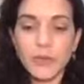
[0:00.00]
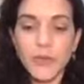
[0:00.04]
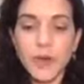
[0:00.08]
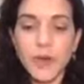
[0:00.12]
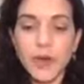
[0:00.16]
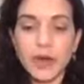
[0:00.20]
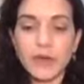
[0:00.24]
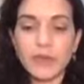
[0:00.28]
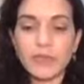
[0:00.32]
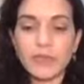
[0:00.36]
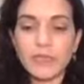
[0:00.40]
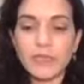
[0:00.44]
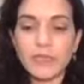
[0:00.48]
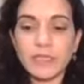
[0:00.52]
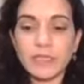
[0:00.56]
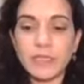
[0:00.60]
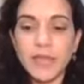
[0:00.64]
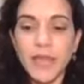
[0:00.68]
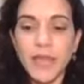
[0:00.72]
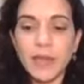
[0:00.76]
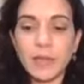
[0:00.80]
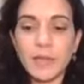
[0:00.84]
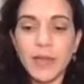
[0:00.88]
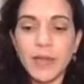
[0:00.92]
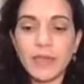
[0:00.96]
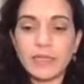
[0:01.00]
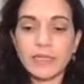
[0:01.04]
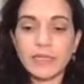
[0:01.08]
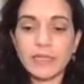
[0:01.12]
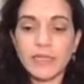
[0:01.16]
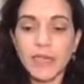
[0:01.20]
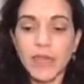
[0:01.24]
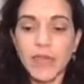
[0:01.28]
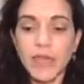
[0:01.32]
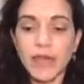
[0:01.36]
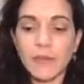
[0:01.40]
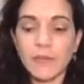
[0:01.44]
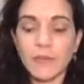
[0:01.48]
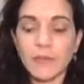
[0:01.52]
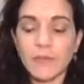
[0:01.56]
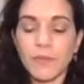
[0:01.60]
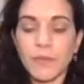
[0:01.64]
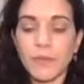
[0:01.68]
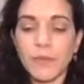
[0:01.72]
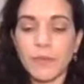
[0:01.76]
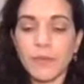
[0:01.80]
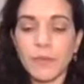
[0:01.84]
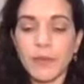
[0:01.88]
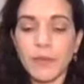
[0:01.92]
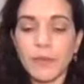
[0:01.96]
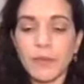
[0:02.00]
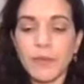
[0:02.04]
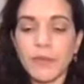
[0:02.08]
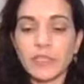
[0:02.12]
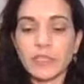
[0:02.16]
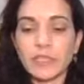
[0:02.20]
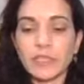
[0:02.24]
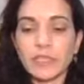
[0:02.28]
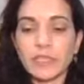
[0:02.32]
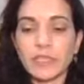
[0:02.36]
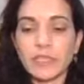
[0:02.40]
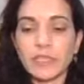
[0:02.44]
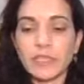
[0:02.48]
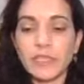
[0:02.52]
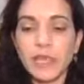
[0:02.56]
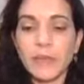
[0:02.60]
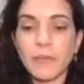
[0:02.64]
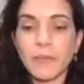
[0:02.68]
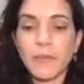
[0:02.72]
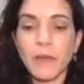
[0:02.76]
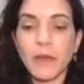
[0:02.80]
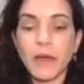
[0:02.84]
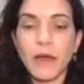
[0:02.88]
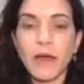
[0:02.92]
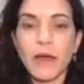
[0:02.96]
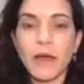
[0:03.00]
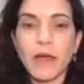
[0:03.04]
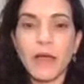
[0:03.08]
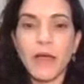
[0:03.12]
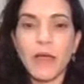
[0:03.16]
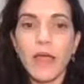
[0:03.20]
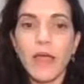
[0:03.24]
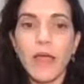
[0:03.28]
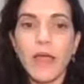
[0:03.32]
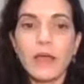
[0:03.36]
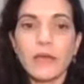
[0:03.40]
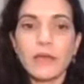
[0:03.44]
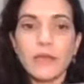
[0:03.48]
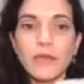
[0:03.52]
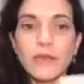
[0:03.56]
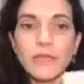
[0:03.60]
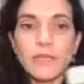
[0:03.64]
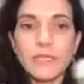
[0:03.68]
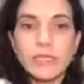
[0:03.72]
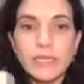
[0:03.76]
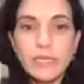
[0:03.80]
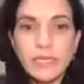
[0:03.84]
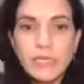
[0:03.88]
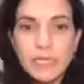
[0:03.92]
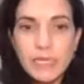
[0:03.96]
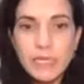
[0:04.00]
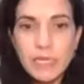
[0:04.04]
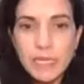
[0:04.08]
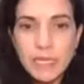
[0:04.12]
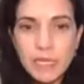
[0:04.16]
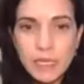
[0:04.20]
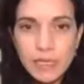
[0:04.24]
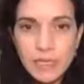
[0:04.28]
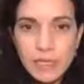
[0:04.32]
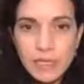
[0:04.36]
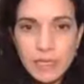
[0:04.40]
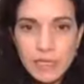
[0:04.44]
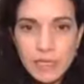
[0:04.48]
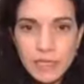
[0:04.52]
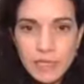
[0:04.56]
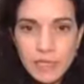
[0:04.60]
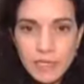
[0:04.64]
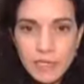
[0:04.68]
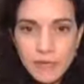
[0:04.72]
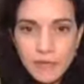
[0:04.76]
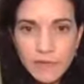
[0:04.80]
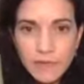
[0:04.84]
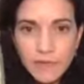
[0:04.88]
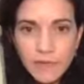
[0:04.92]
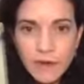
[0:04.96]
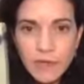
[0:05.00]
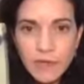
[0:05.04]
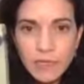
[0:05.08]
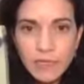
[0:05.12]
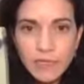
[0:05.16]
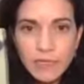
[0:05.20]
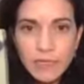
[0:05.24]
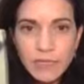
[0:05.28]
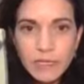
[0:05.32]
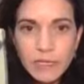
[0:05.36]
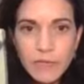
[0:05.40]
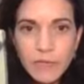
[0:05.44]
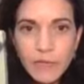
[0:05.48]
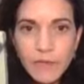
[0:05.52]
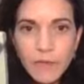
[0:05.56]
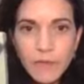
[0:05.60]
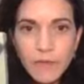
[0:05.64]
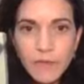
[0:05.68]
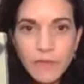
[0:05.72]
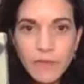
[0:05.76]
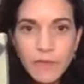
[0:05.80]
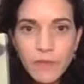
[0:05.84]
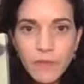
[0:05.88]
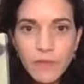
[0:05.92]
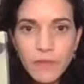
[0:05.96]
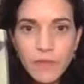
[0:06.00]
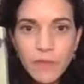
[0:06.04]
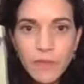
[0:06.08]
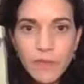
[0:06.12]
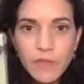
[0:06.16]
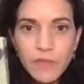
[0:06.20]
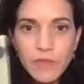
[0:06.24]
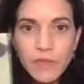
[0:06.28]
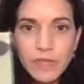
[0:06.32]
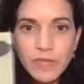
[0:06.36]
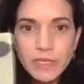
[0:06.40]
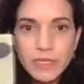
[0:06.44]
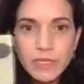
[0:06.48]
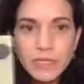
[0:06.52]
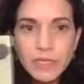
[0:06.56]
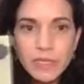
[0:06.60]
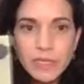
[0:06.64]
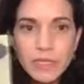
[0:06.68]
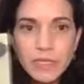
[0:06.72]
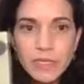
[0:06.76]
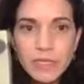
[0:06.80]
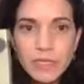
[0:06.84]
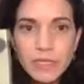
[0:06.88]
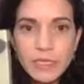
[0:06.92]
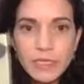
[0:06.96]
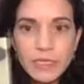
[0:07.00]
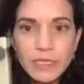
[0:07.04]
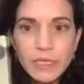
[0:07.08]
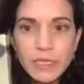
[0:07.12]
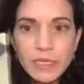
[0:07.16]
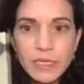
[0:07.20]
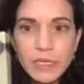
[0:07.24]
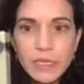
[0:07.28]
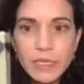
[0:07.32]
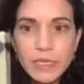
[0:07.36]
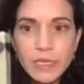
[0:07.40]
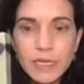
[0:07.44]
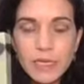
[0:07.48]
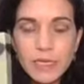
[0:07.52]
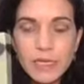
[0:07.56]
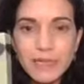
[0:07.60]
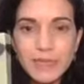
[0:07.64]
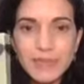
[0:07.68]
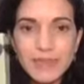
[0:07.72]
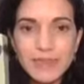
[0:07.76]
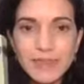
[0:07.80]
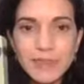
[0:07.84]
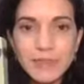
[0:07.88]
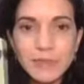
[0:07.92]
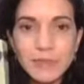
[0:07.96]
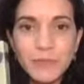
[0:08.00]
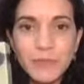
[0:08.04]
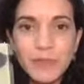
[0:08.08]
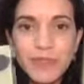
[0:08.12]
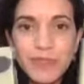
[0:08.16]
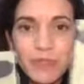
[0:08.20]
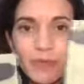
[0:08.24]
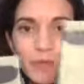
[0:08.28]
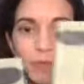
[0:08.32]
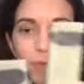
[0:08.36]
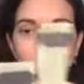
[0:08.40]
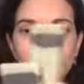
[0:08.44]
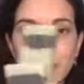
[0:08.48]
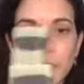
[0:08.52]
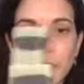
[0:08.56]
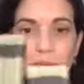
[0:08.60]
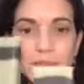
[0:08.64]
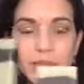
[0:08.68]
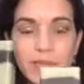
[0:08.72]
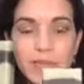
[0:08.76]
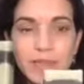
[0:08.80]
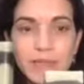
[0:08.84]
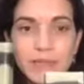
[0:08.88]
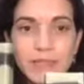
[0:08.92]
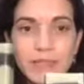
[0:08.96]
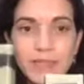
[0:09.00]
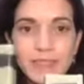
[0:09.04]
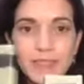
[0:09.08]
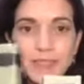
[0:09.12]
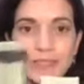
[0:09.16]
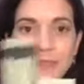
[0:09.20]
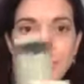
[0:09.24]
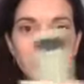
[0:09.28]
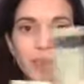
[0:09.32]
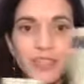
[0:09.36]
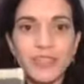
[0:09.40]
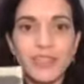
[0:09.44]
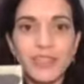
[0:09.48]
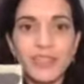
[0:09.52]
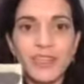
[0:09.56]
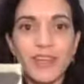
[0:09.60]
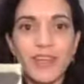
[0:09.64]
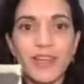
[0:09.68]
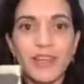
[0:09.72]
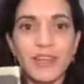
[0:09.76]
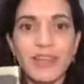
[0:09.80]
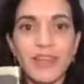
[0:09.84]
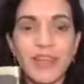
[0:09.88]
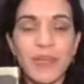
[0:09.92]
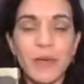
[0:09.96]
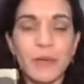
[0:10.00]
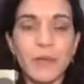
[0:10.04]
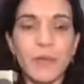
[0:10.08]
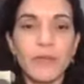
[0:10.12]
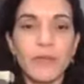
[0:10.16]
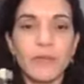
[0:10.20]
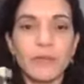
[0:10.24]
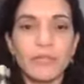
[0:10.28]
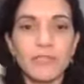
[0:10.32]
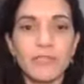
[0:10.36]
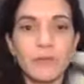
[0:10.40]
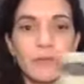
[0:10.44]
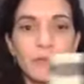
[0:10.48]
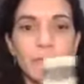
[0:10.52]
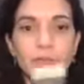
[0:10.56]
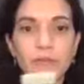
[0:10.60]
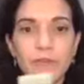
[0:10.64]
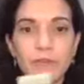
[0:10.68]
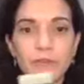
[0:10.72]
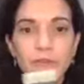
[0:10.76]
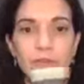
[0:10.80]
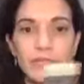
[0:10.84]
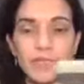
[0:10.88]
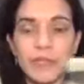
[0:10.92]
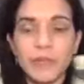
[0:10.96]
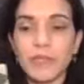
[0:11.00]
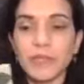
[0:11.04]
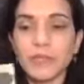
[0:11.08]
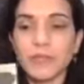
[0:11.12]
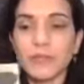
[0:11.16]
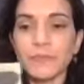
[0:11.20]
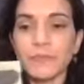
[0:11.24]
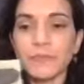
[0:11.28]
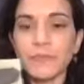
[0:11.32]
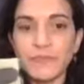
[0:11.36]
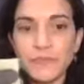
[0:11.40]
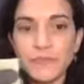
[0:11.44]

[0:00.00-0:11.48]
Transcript: bars side by side, pretty much the same bar, and you can see the difference of, this is the, it's weird because it's switched on the camera, that's a reverse image.